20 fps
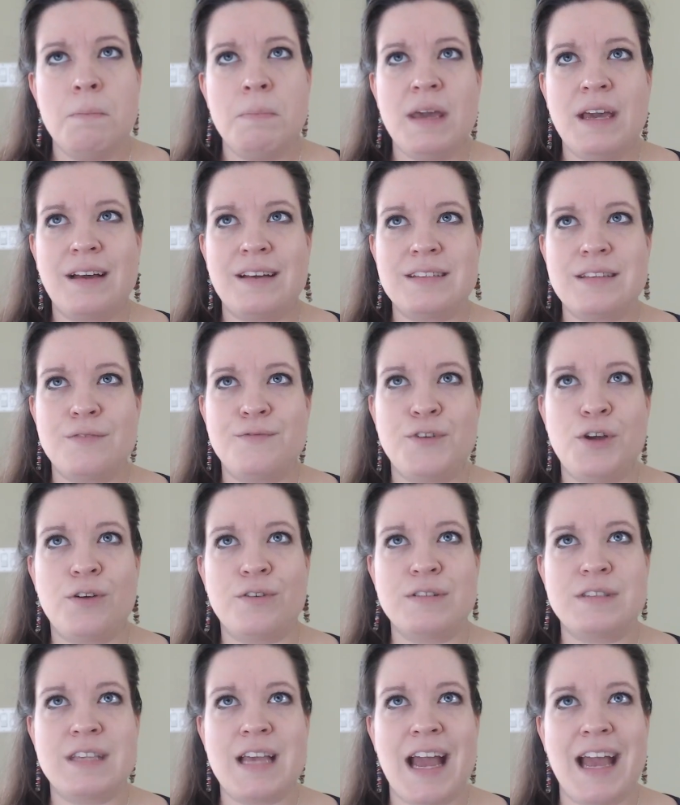Because if
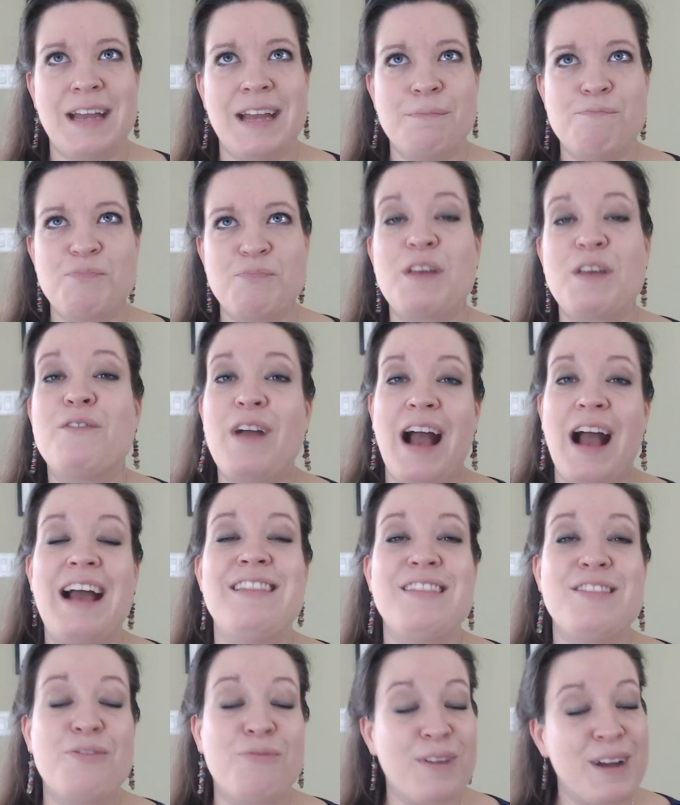you're saying,
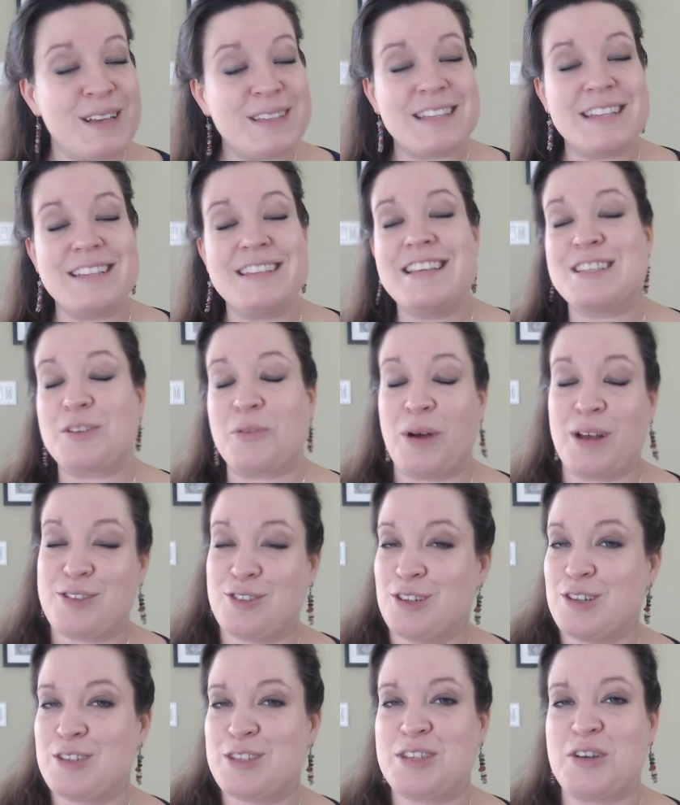the reason this
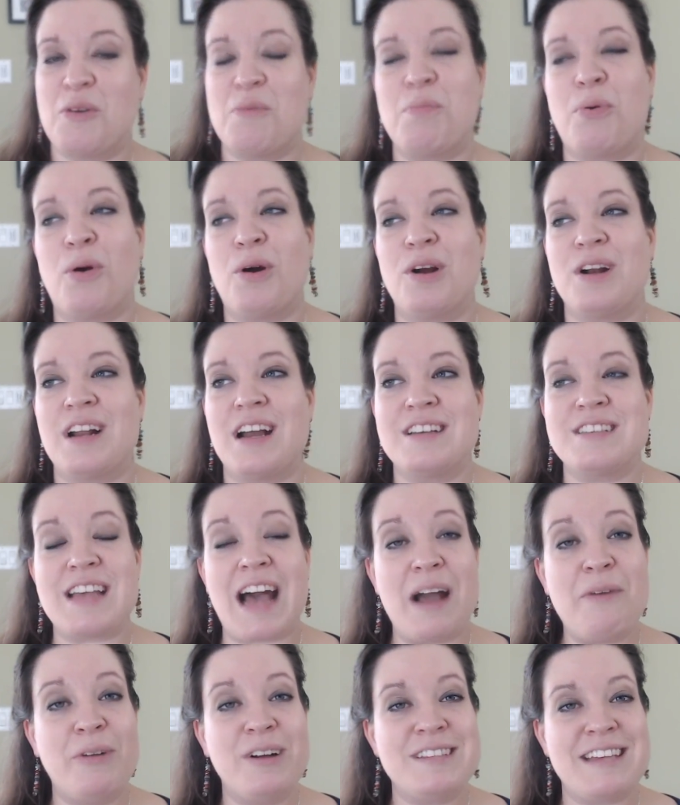question is so important is
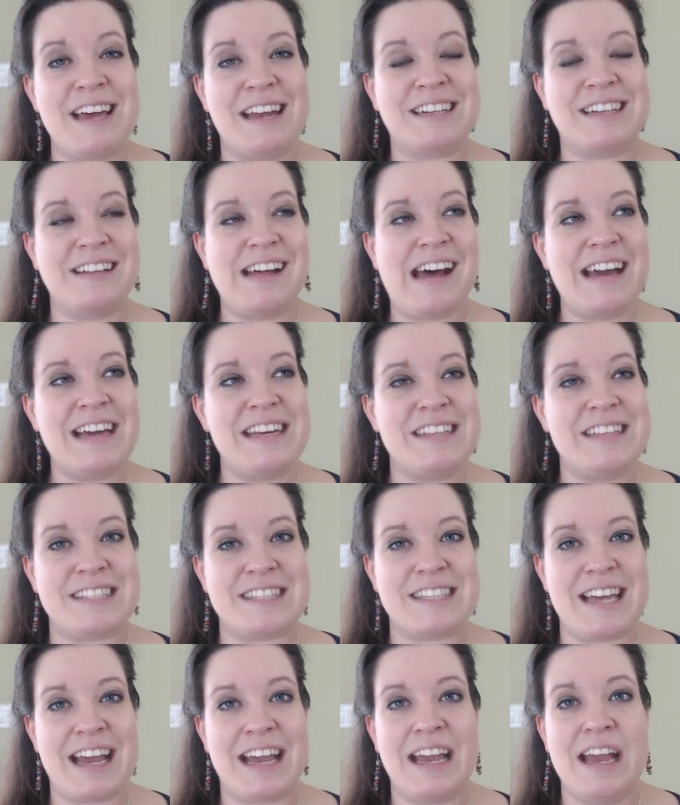I once had a
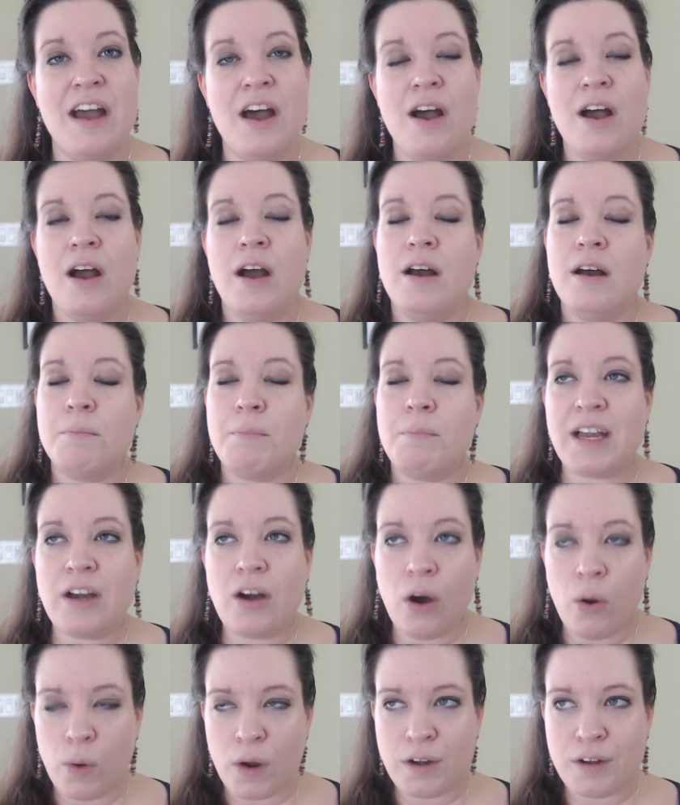client say, my
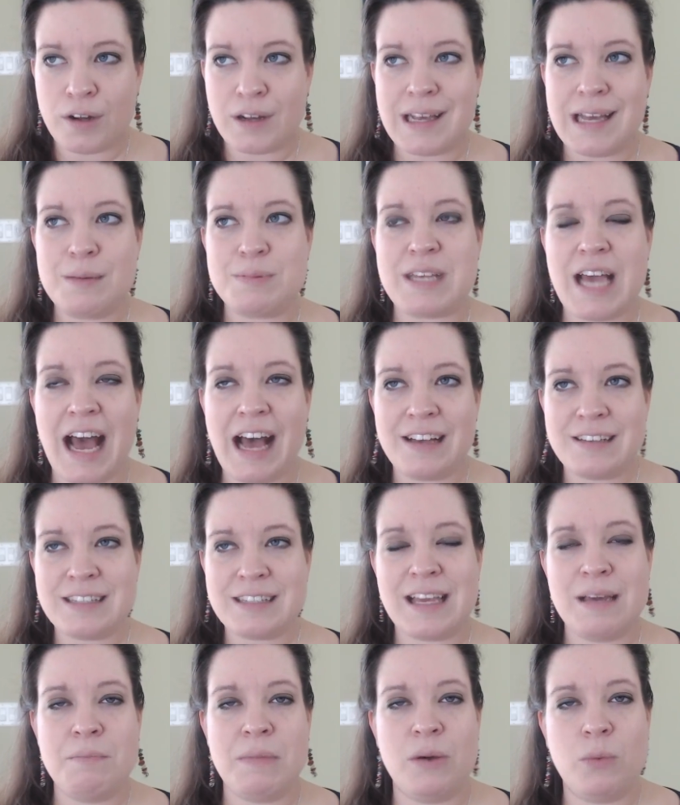coworker keeps
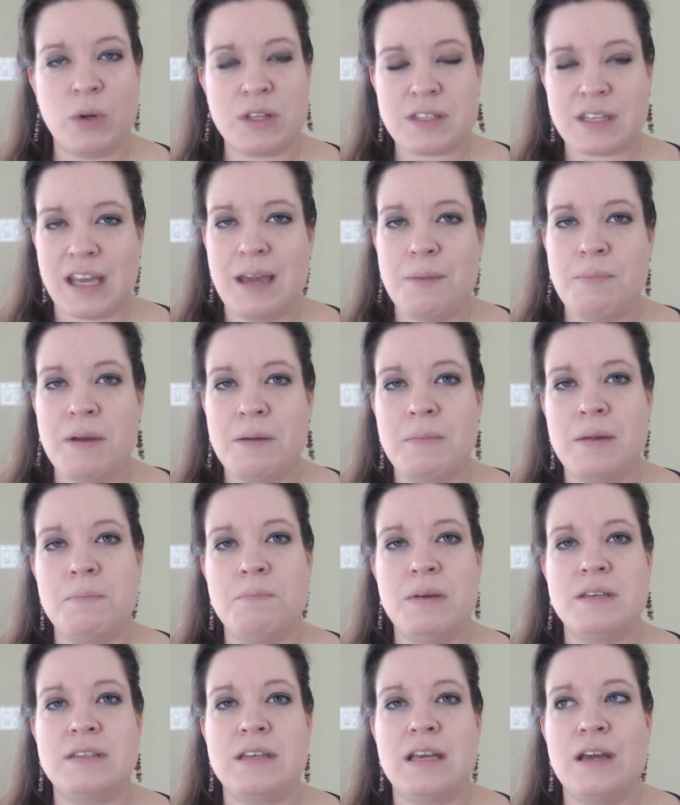asking me what's keeping me
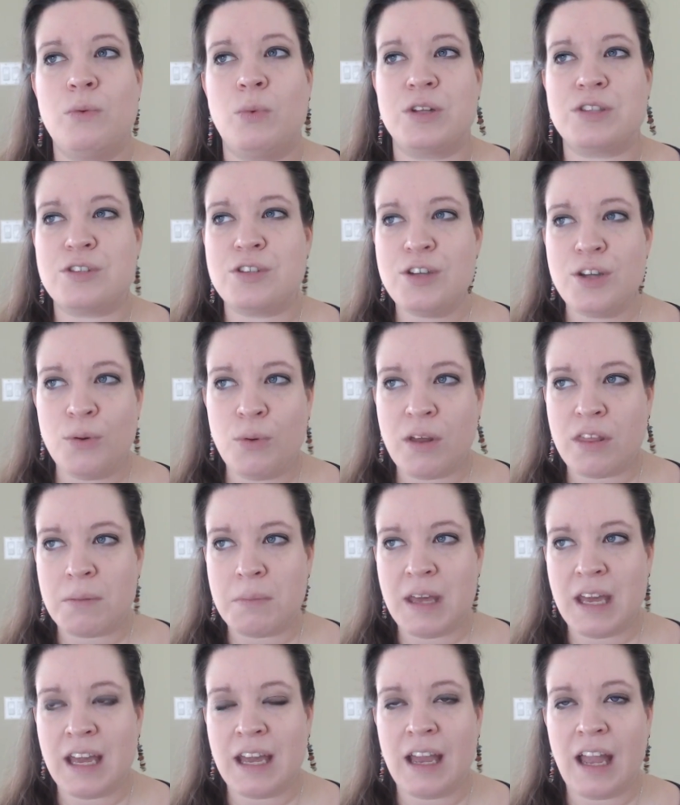busy, what's new
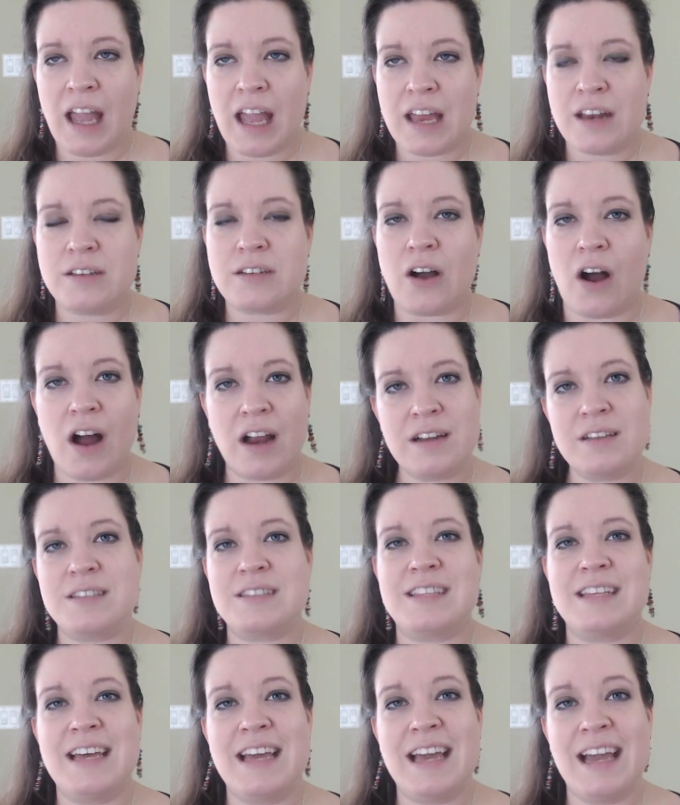with me, and
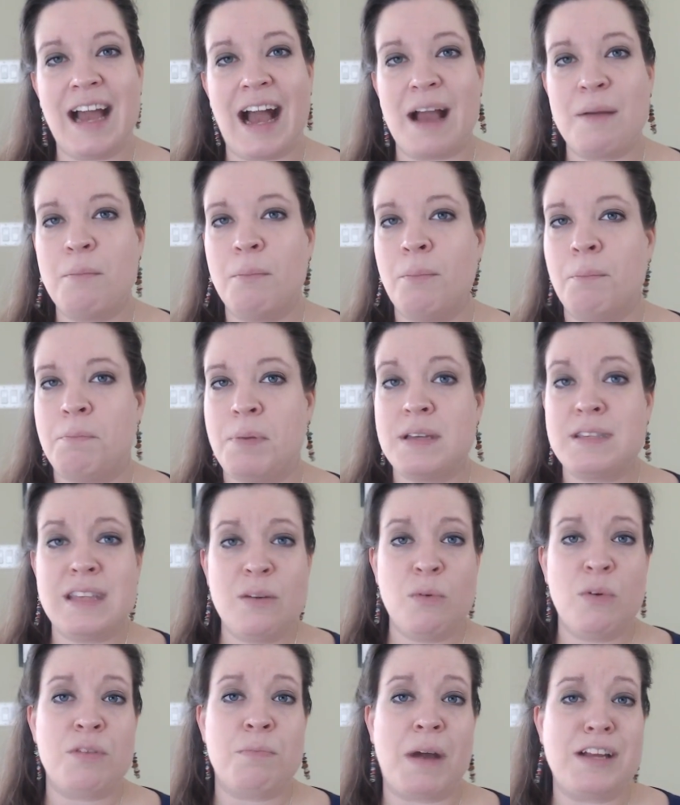honestly, I'm
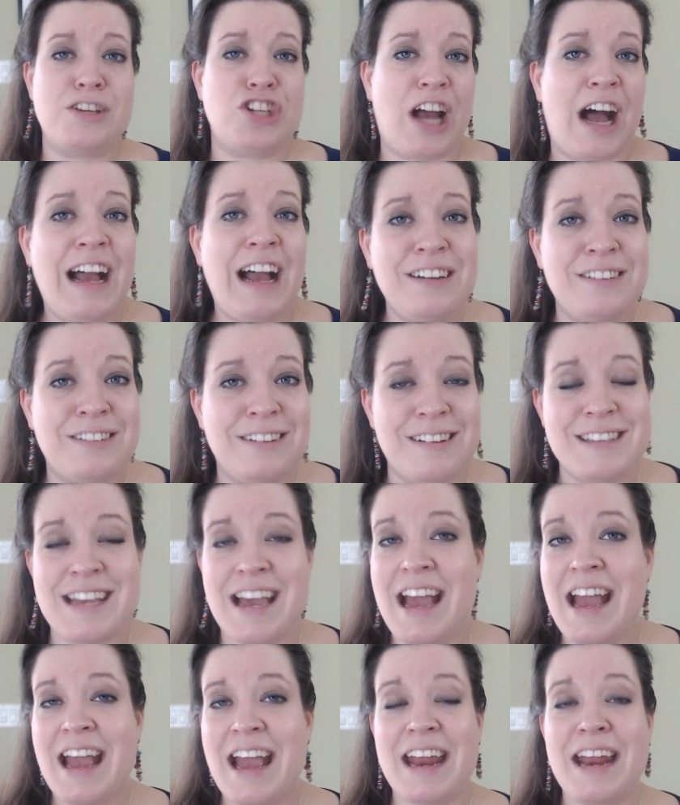busy with my
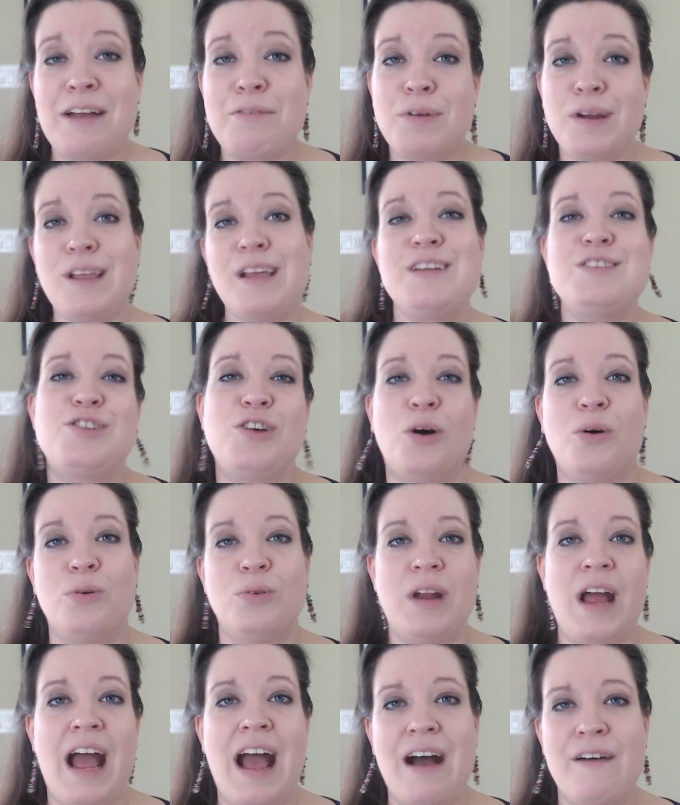child, and I really
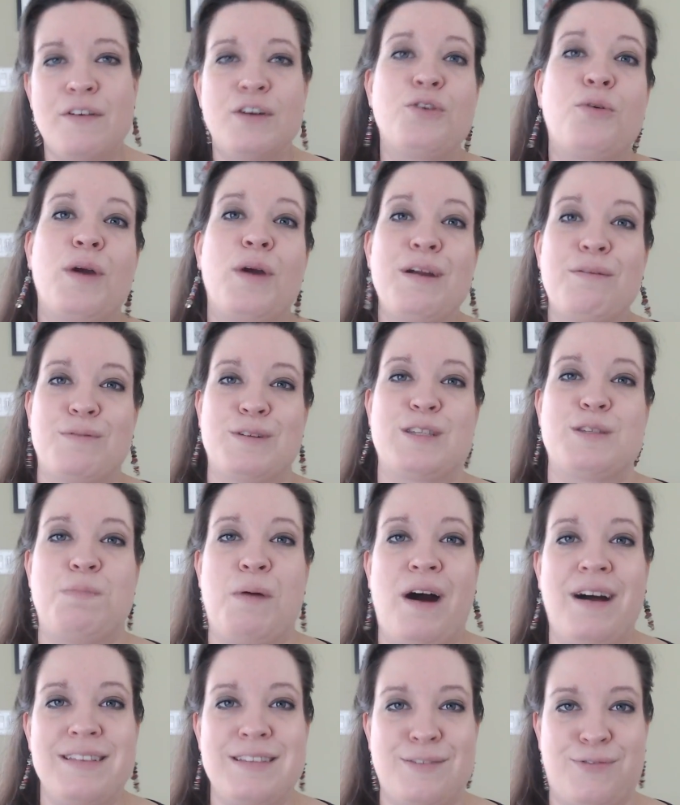don't have a great
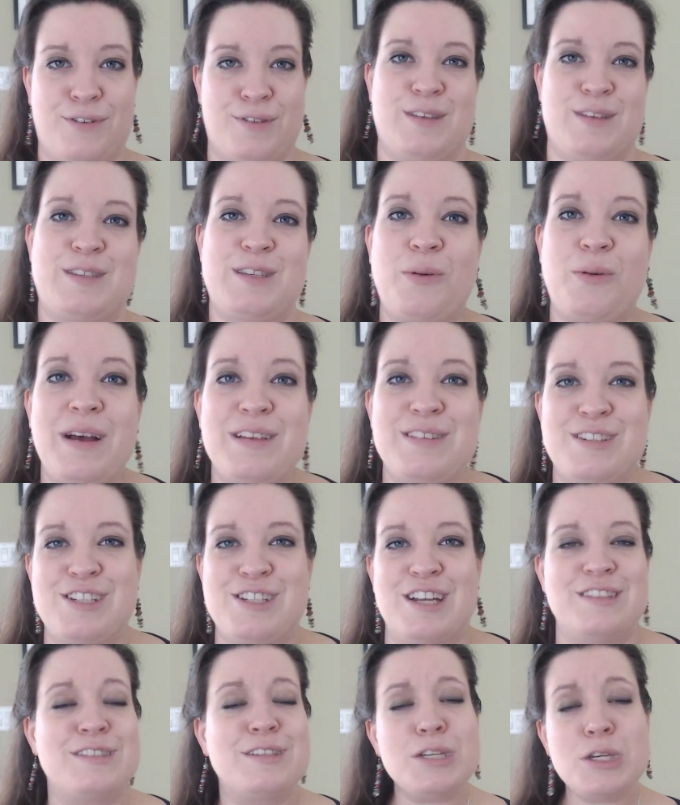response for this question.